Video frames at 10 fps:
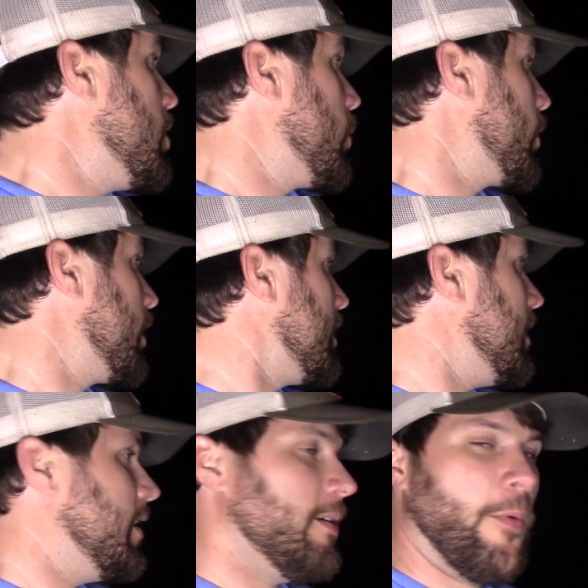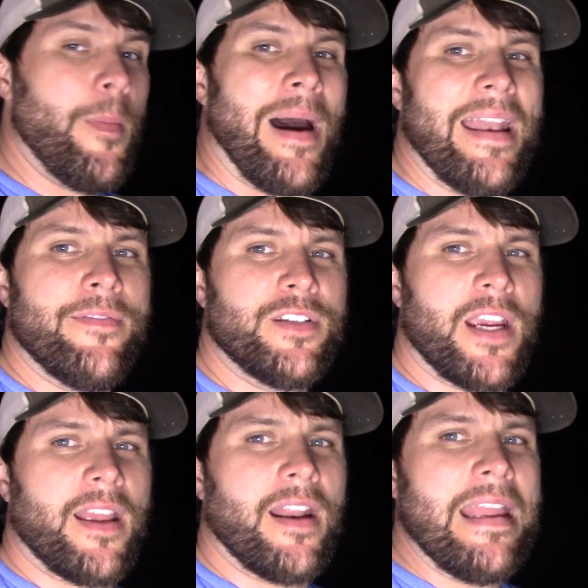We're gonna, we might even
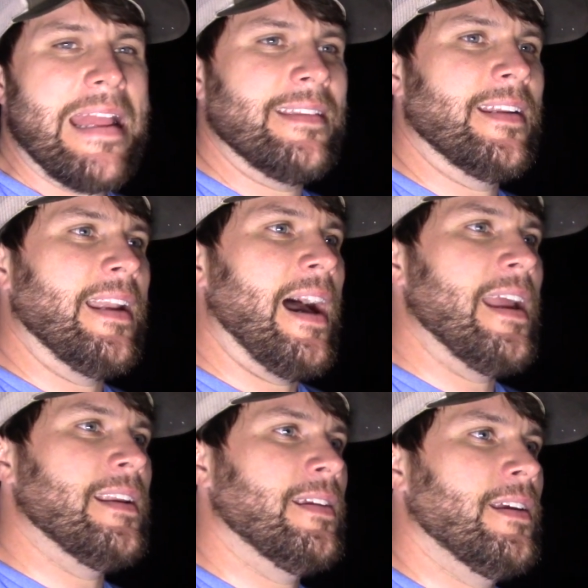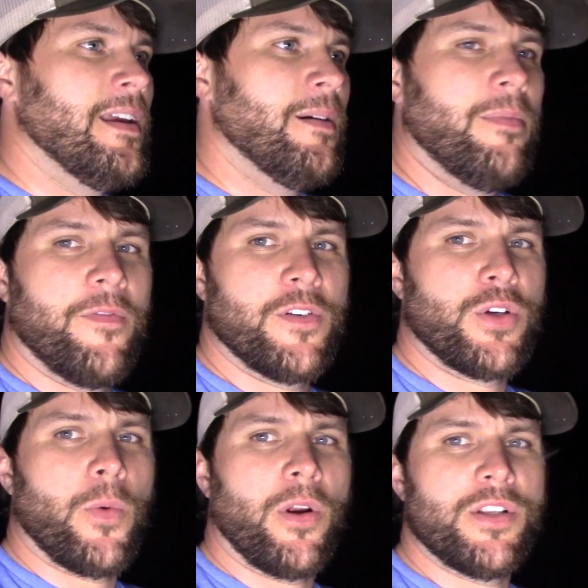check it again tonight. But for
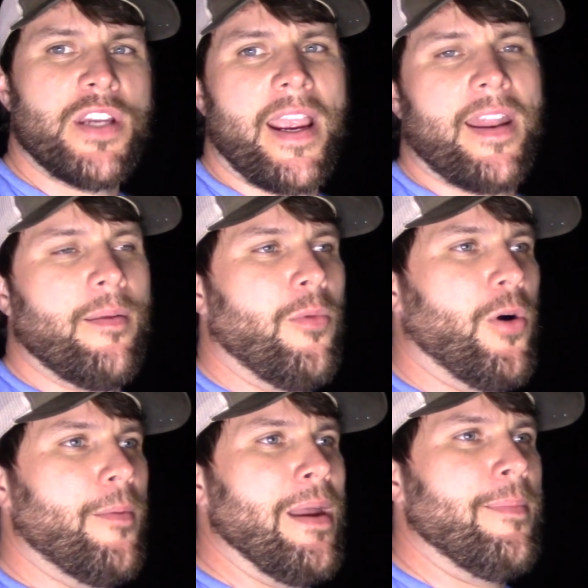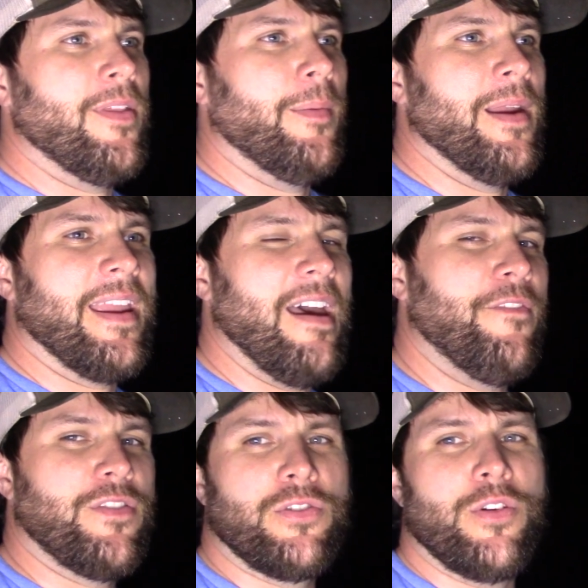sure, we're going to check it in the morning. Maybe there'll be a
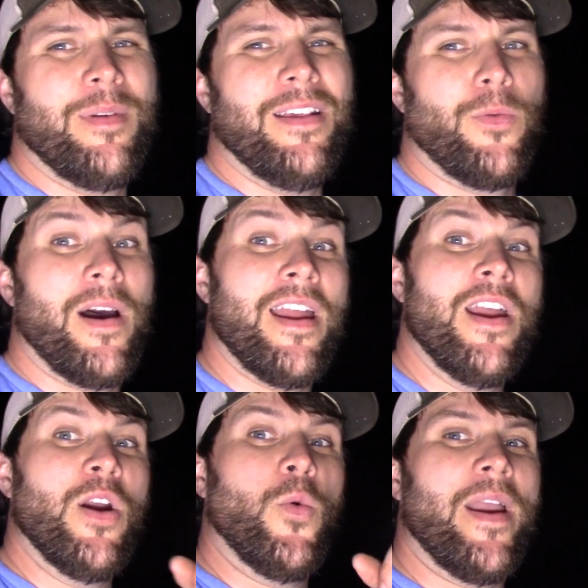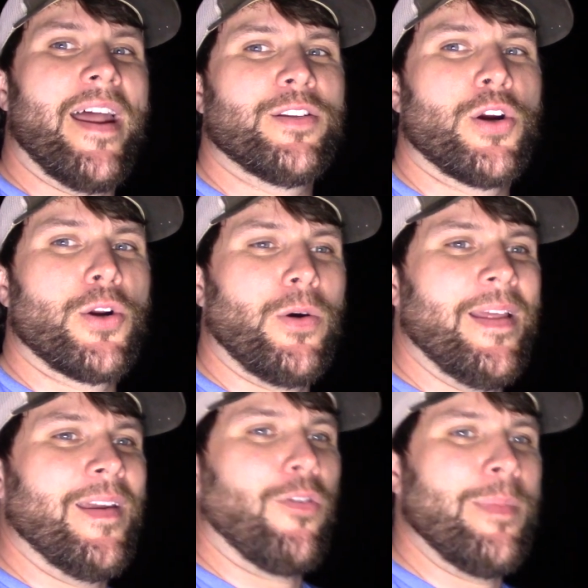catfish or two. But either way, we got a turtle,
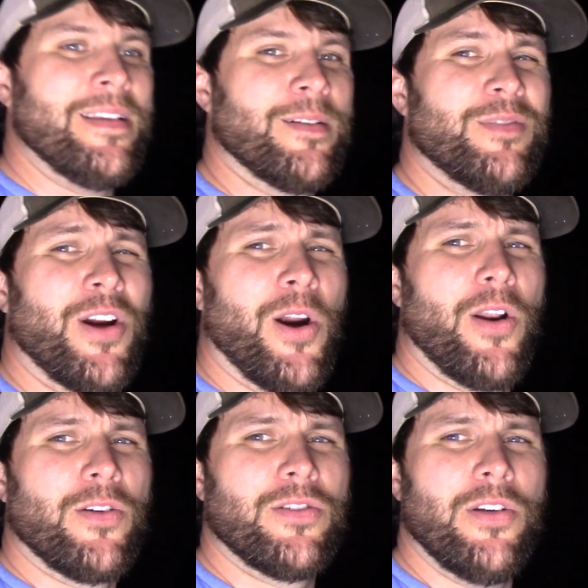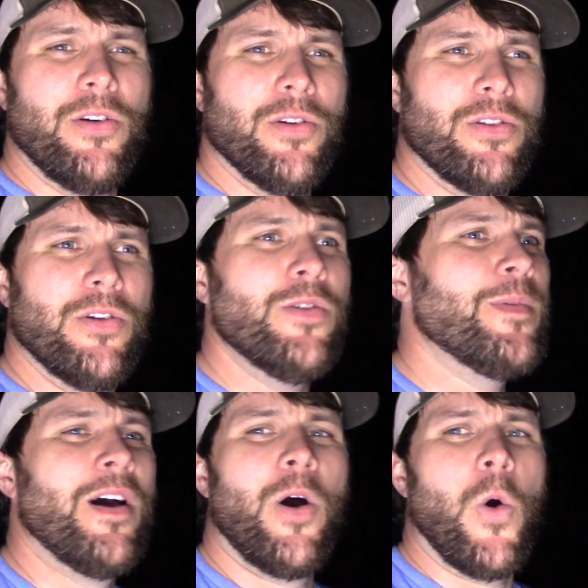and there will be some turtle stew,
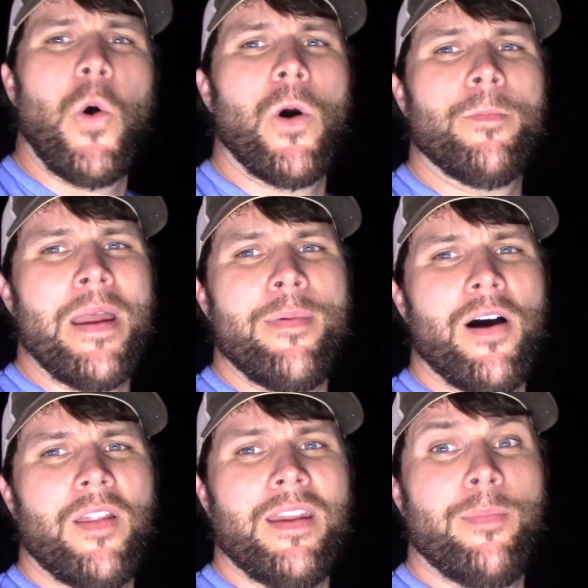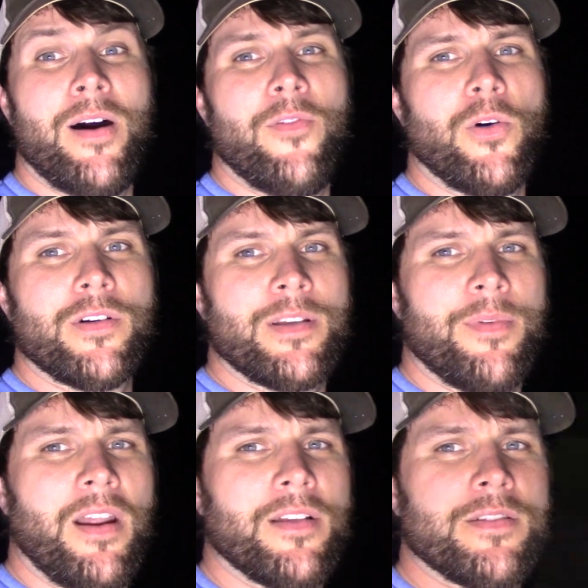soup, or maybe all the above, or
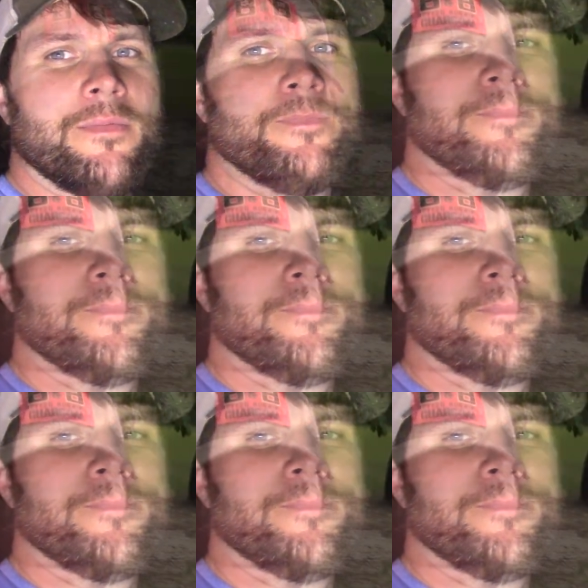something else.